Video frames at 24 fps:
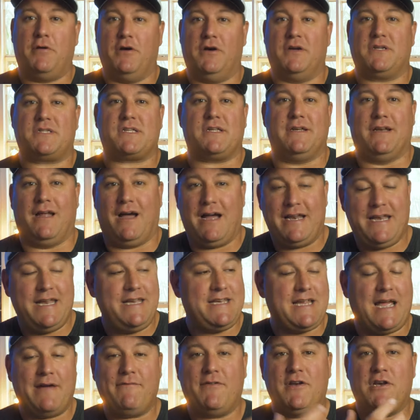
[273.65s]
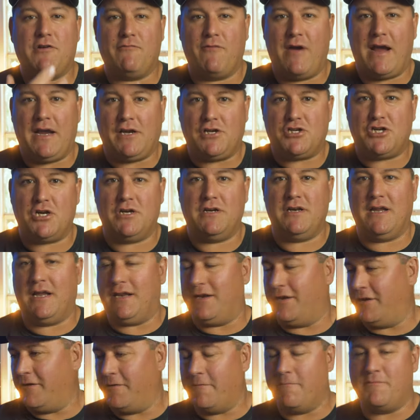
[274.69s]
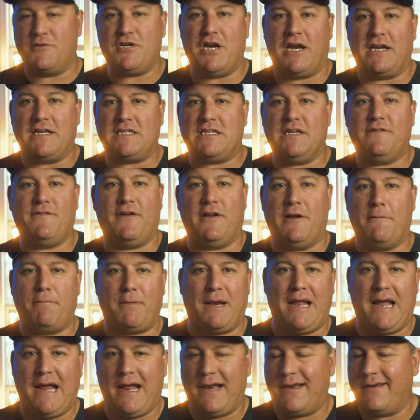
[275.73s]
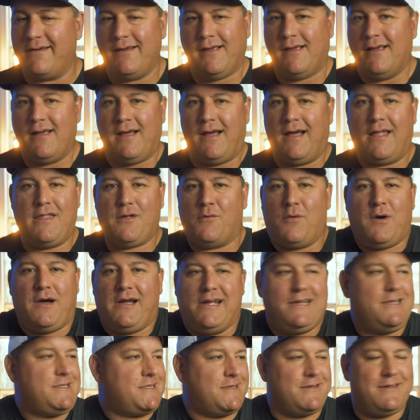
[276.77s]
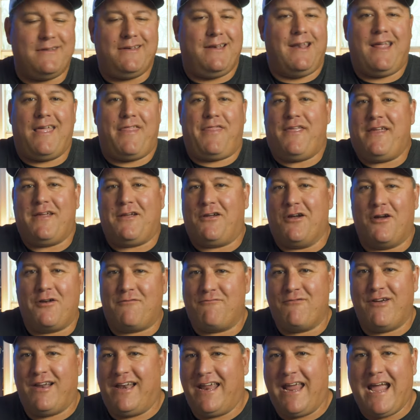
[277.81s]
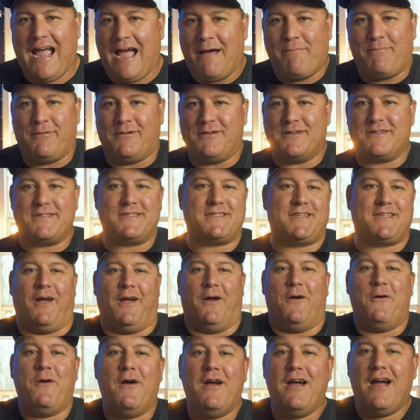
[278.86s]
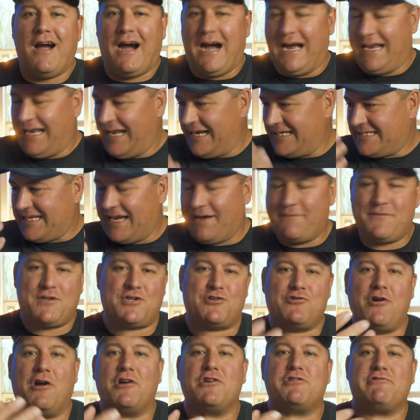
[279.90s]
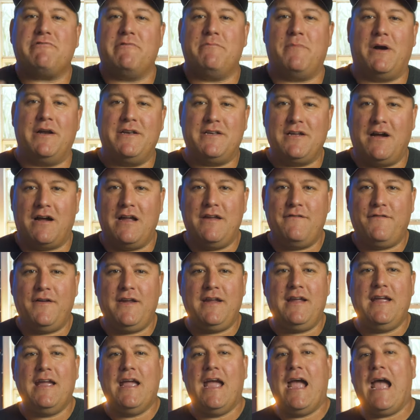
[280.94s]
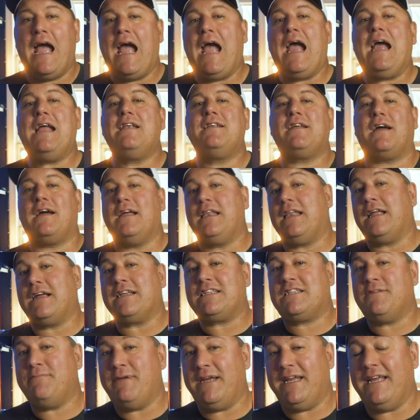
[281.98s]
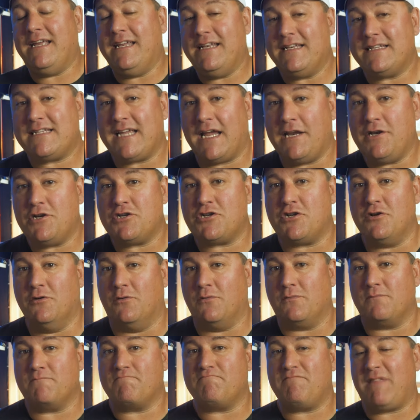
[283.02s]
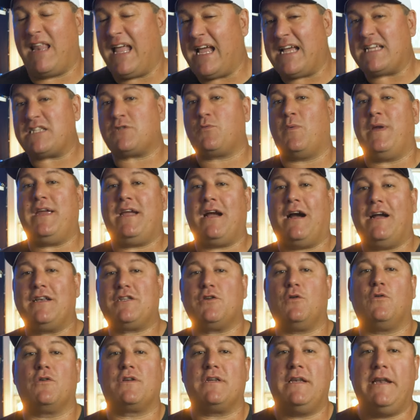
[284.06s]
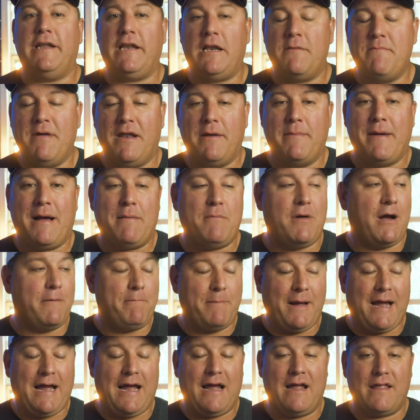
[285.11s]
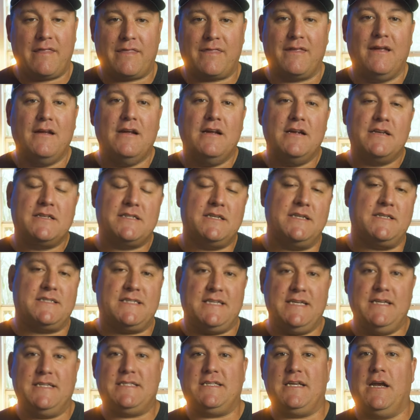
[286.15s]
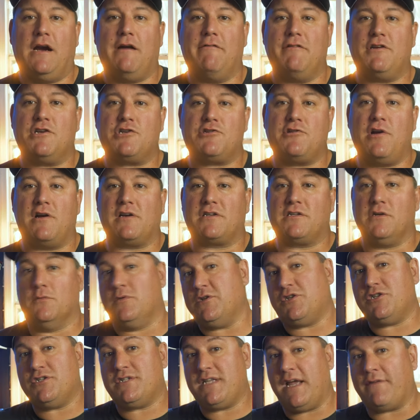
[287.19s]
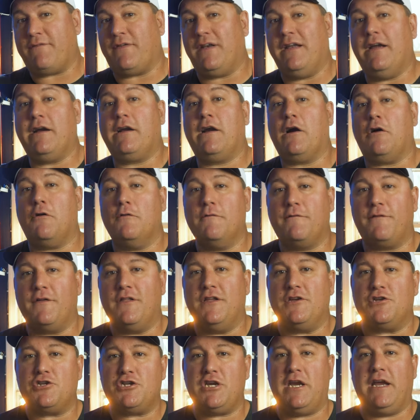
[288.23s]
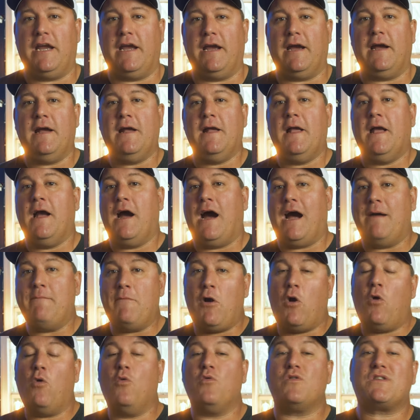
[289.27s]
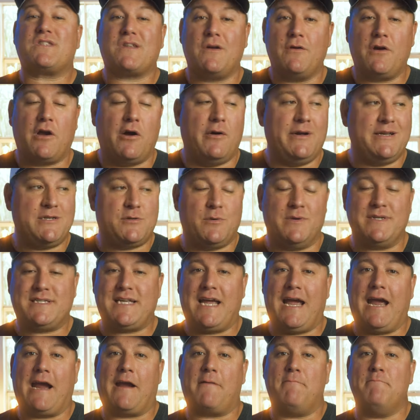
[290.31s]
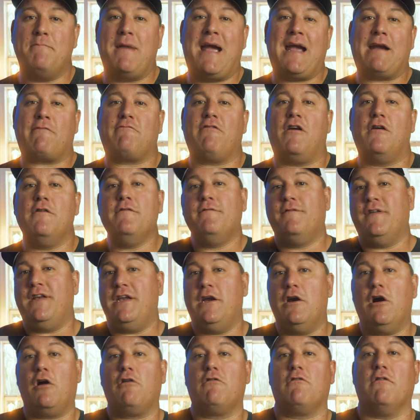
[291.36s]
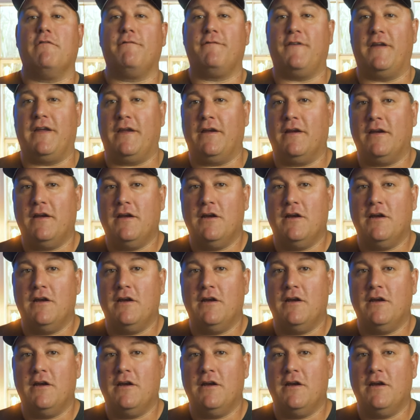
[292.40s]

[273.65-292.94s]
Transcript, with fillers: person. I need to have a direction and an objective and a plan, otherwise nothing good really happens. So I like to have structure in my diving and I like to be intentional. Last week I talked a little bit about my path to CCR instructor, which is definitely a goal for this year. I'm also going to attack macro videography,